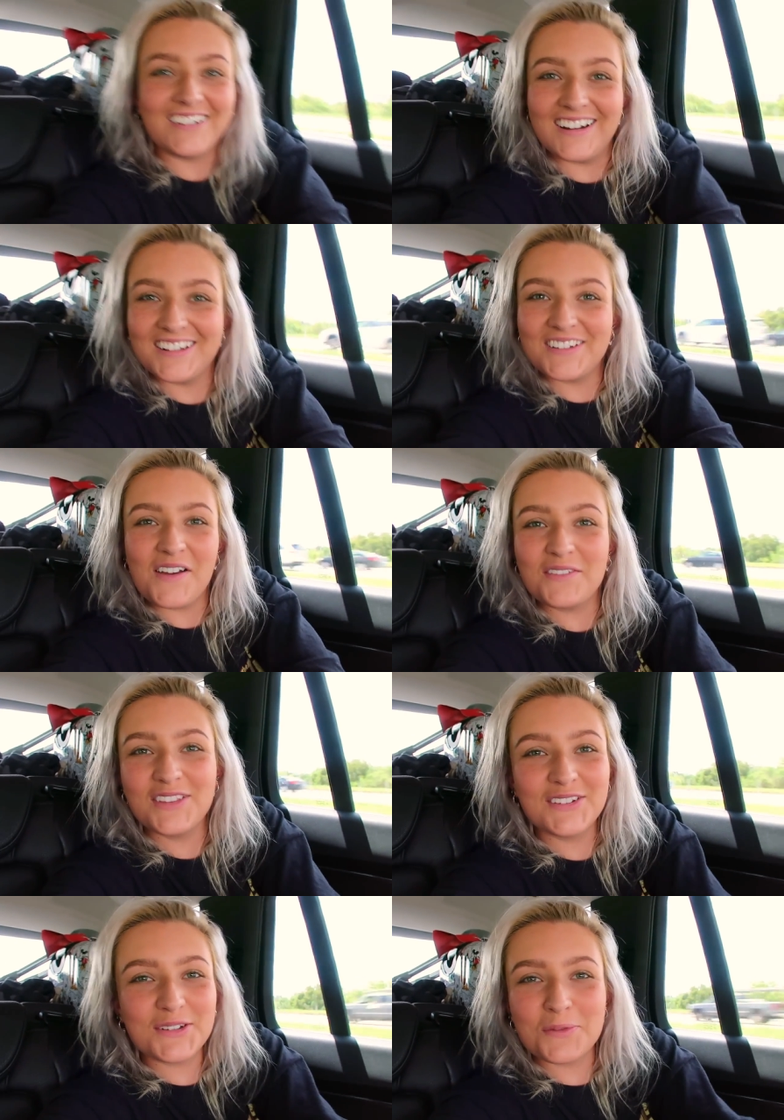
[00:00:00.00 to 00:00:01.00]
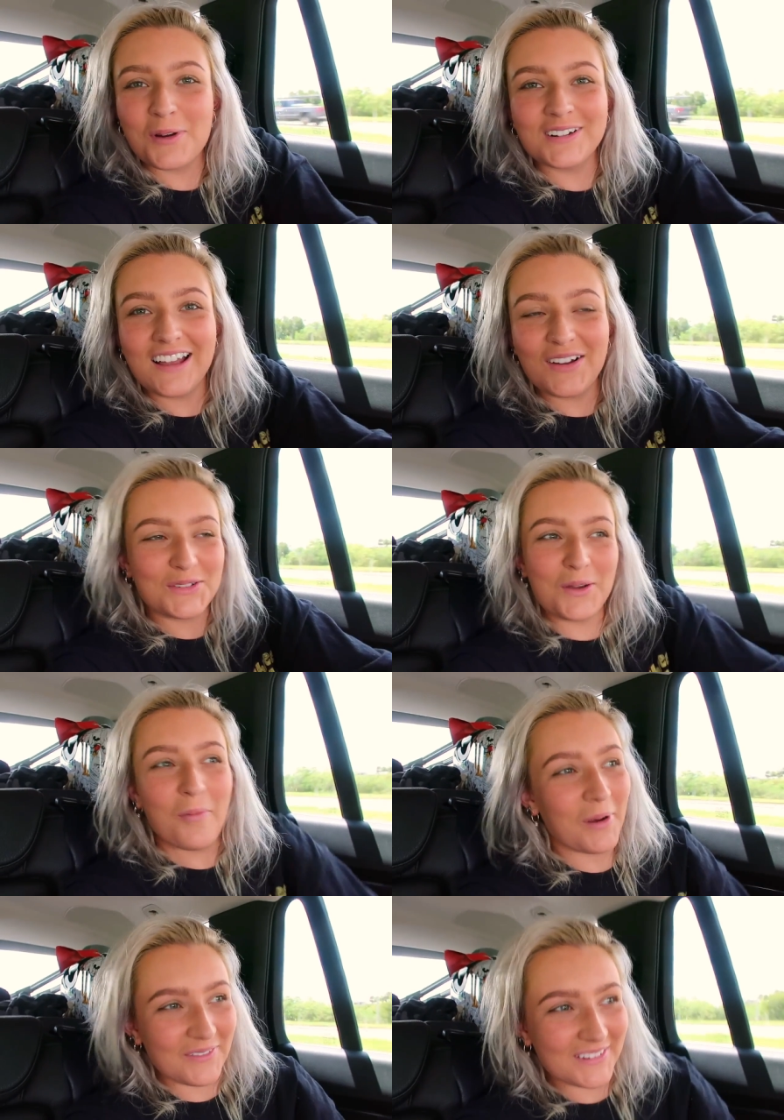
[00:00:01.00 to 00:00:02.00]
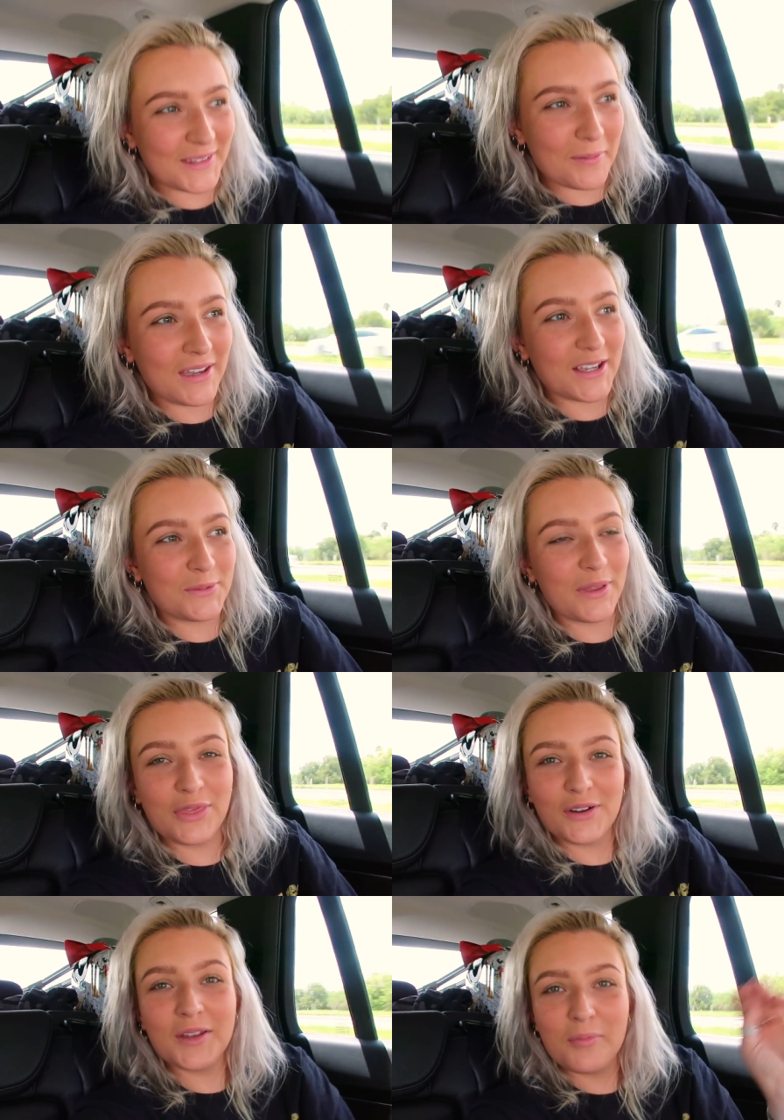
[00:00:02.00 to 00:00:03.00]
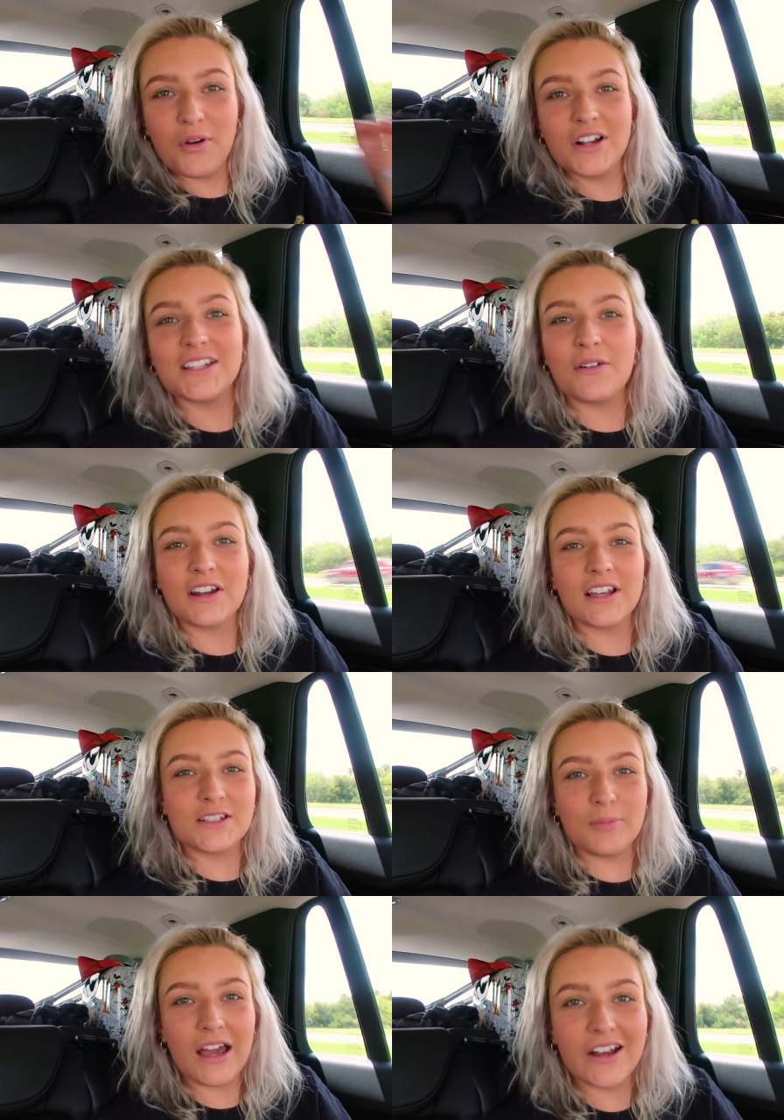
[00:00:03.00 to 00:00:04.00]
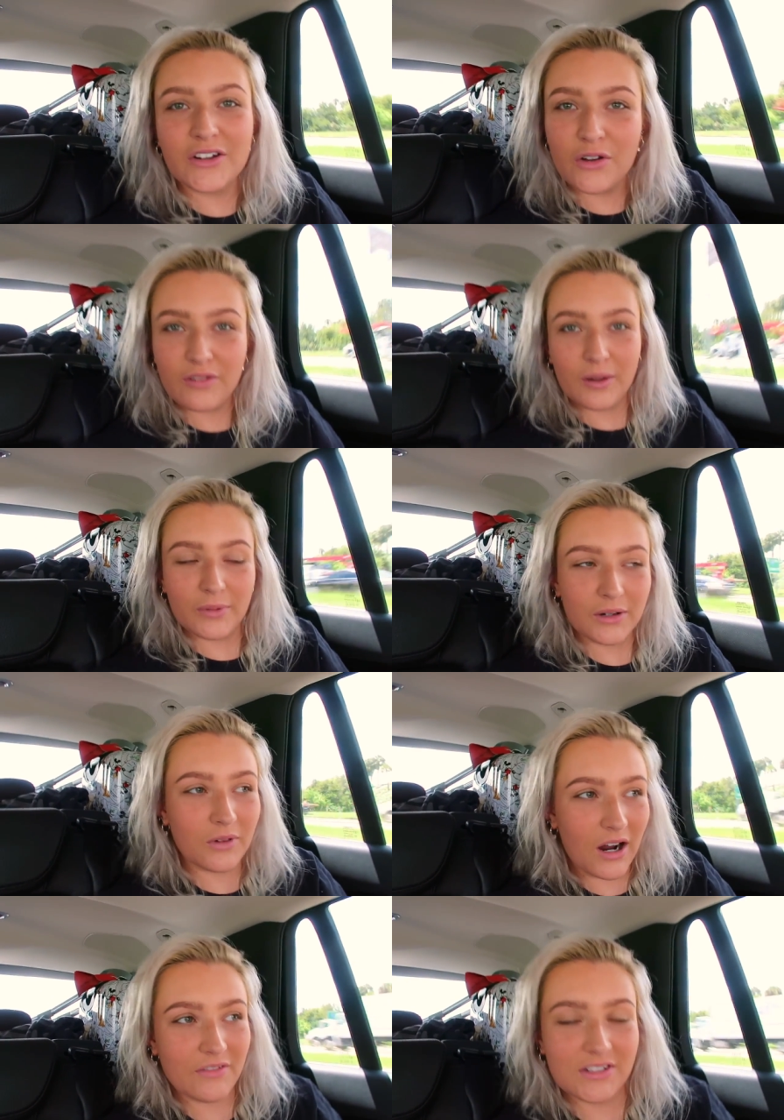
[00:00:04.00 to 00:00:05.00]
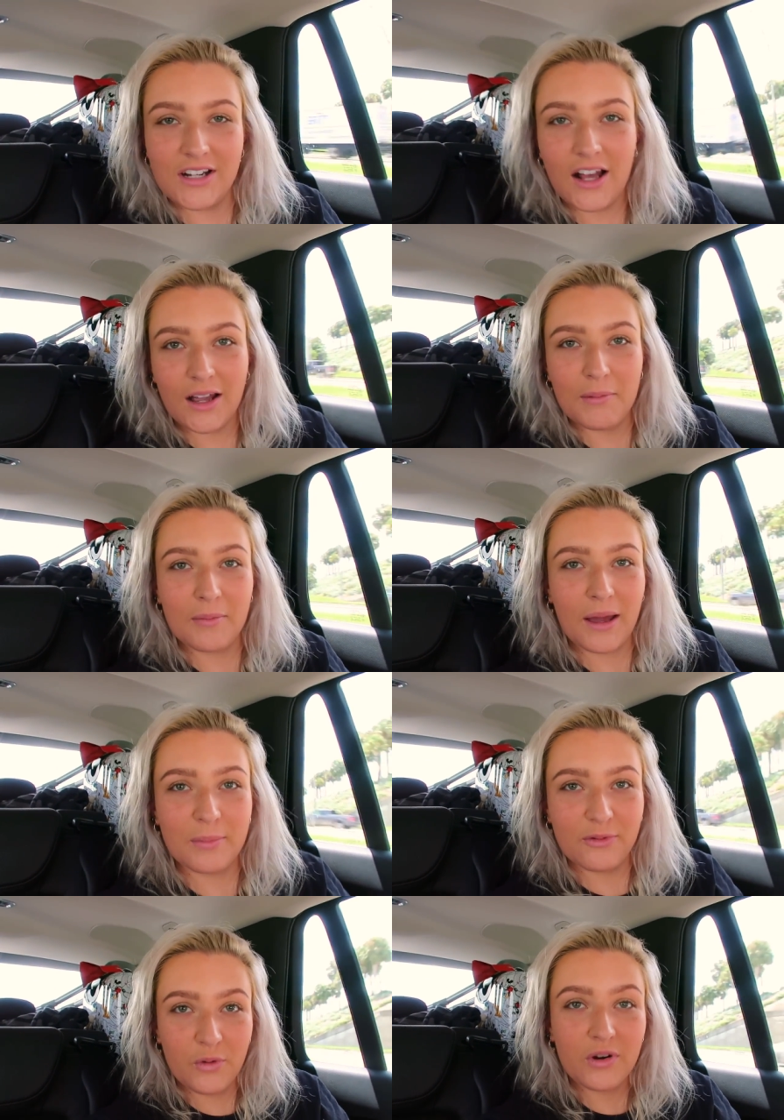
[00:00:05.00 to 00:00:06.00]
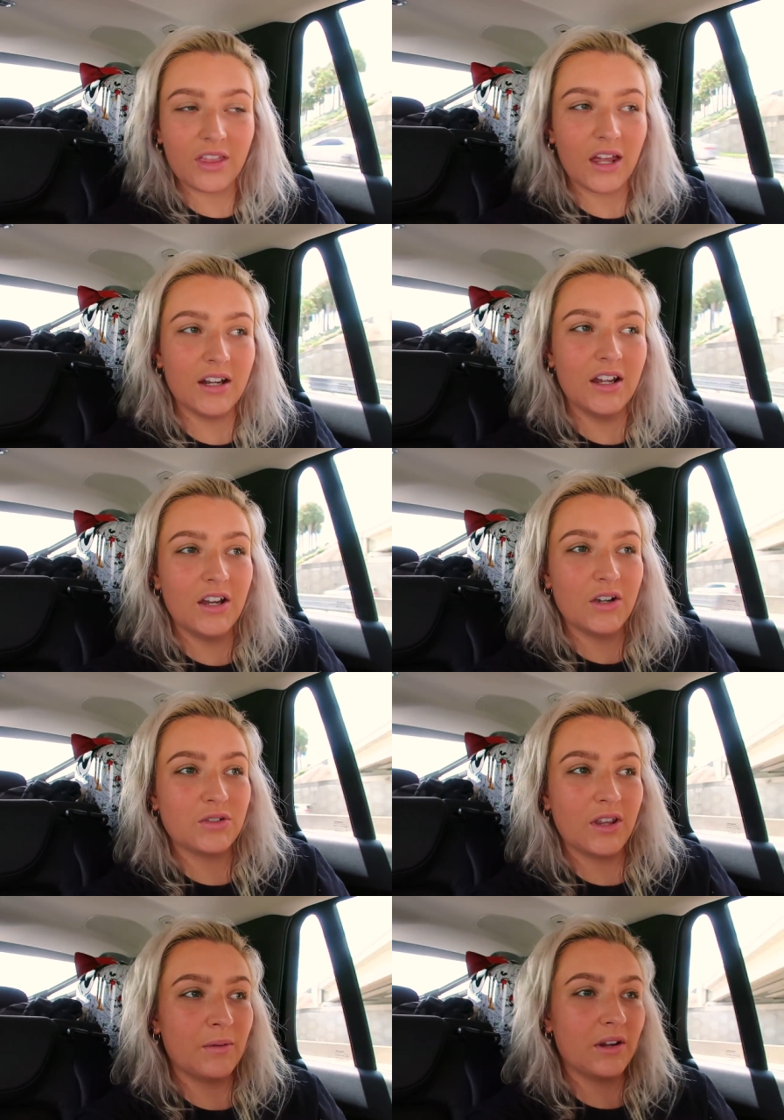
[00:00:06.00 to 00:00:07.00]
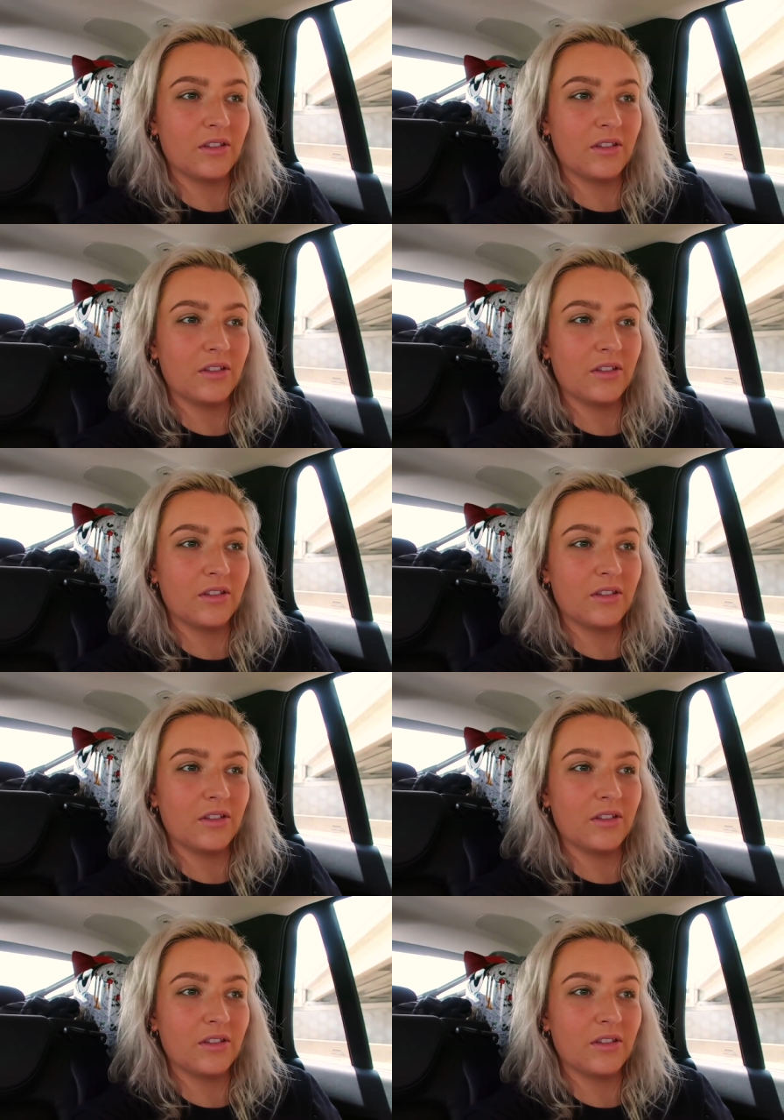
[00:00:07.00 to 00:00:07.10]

Alright, so everything just worked out so perfectly because we had 30 points that were going to expire in November and we're obviously not coming back before then. So they were